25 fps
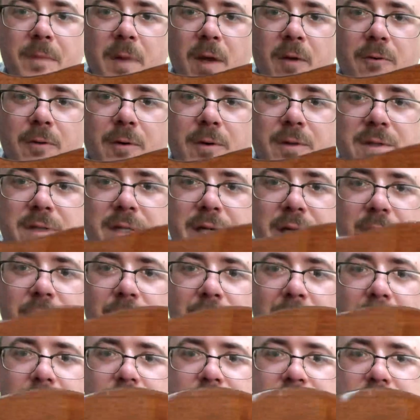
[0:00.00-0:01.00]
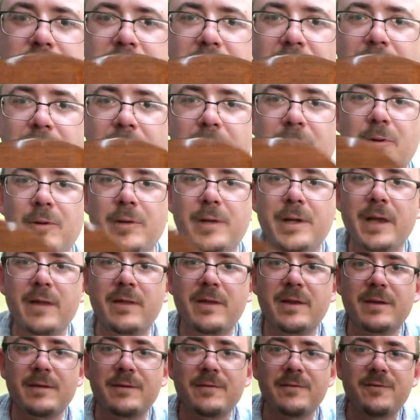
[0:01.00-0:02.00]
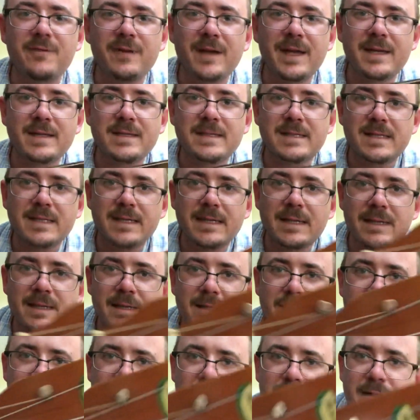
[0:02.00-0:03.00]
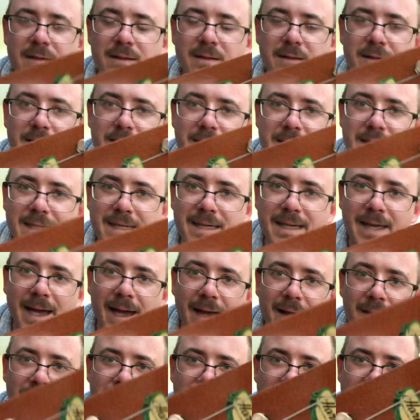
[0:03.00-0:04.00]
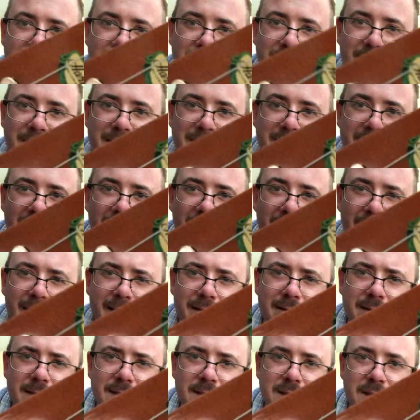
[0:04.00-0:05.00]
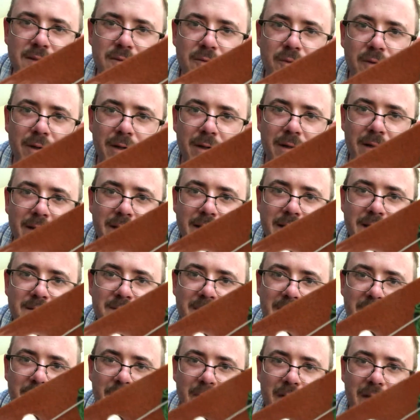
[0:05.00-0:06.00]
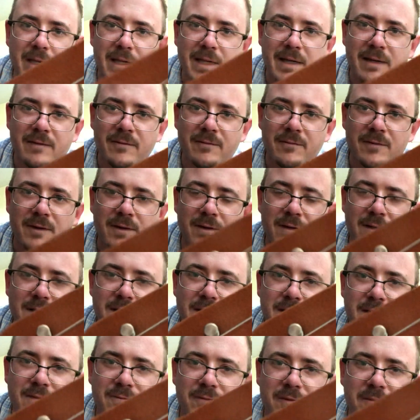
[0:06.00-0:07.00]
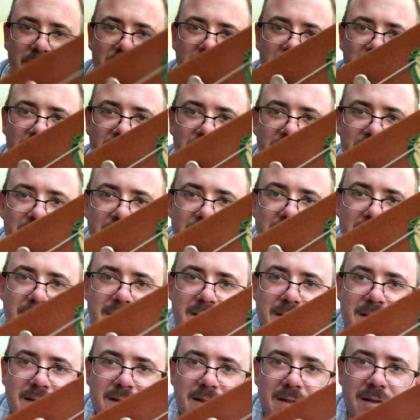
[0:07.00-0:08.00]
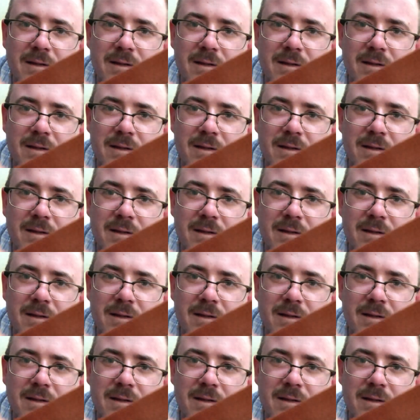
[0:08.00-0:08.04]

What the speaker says: Rosette around the sound hole, nothing fancy. The decal is still intact. This is what leads me to believe that this is from the 50s.